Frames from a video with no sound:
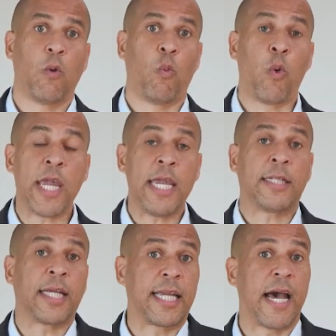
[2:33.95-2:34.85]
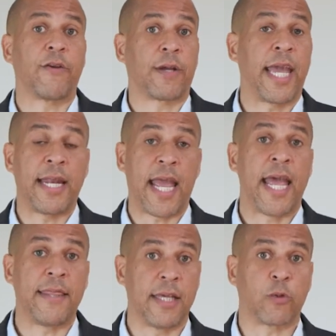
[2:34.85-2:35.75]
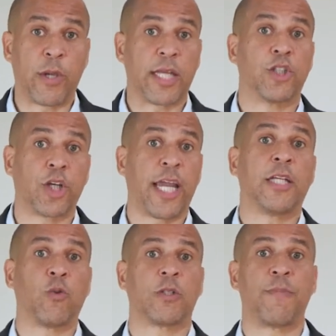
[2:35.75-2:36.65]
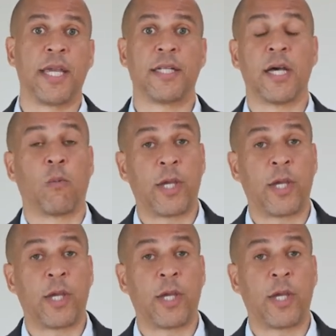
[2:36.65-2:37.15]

We together can end this. We can change what's being done.